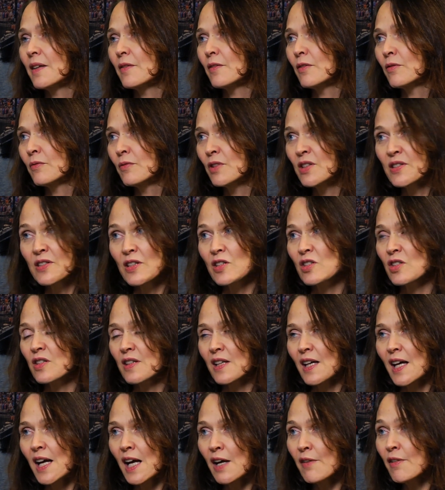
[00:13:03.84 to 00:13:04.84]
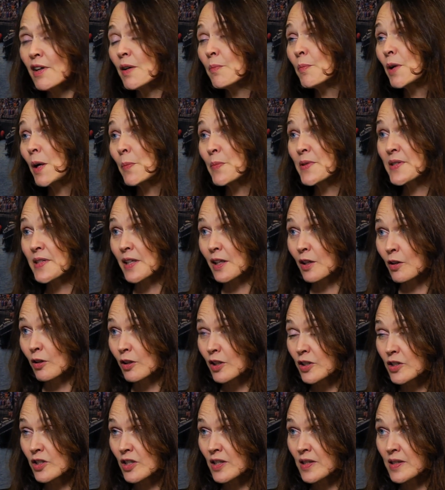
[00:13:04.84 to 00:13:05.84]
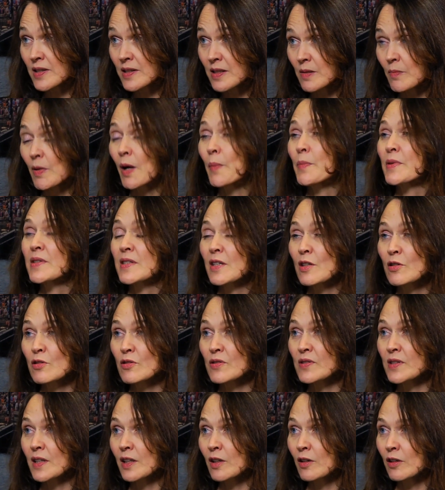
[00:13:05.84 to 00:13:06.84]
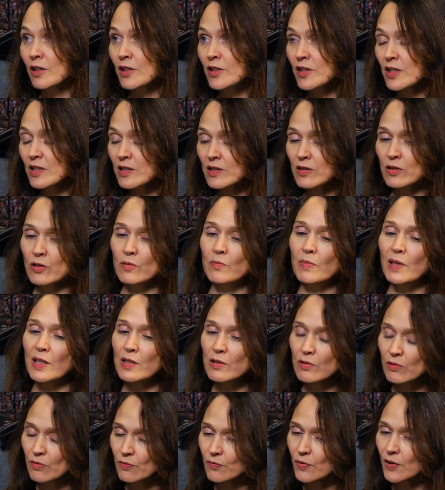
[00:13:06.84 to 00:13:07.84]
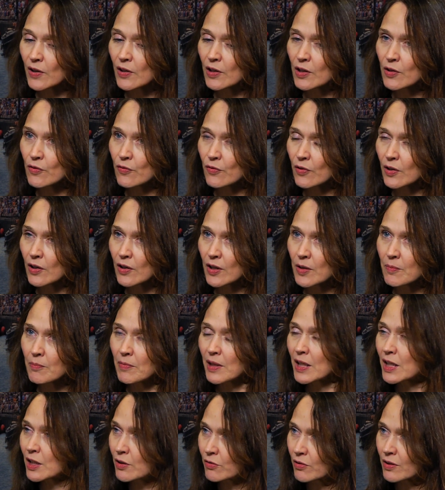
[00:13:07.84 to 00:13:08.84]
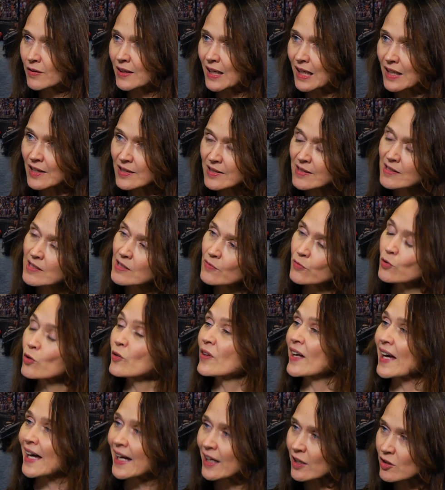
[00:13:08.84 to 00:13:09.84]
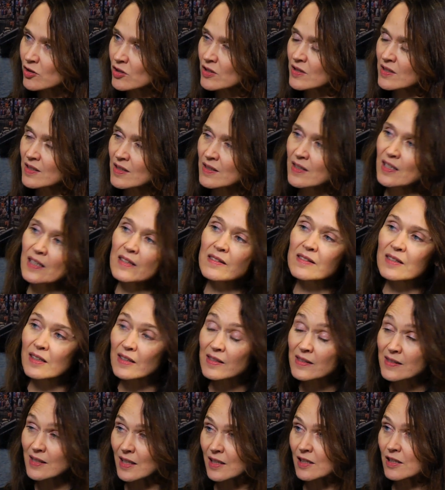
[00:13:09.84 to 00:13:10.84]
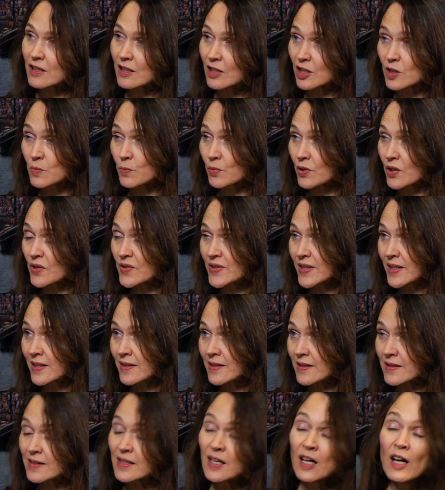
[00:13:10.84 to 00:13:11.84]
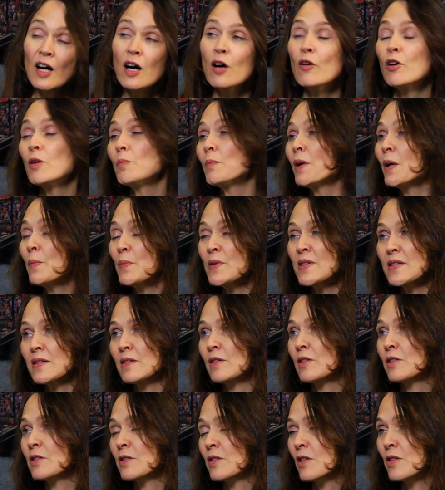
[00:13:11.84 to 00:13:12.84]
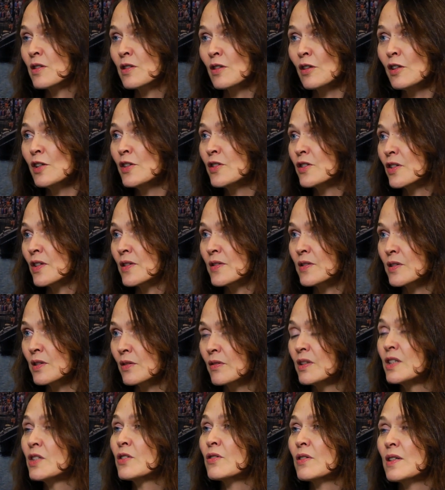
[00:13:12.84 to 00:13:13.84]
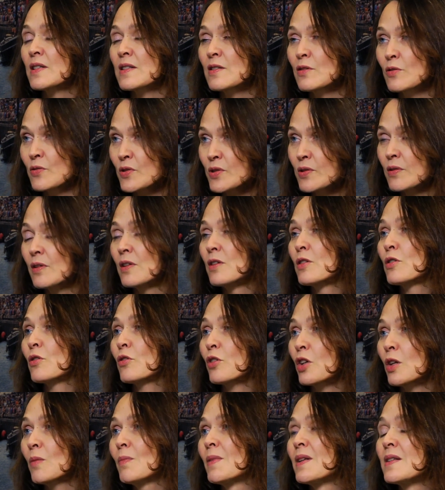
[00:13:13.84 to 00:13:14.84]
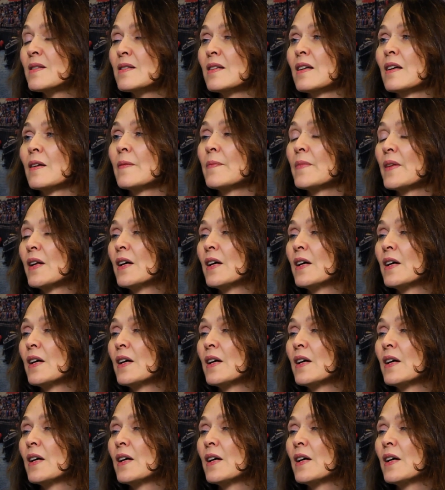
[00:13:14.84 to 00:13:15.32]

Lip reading: Research in that area. It might be psychologists, it might be social psychologists who might do a very, very micro-analysis of all the actions and things that are said in those processes, or it might be sociologists who are interested also in documenting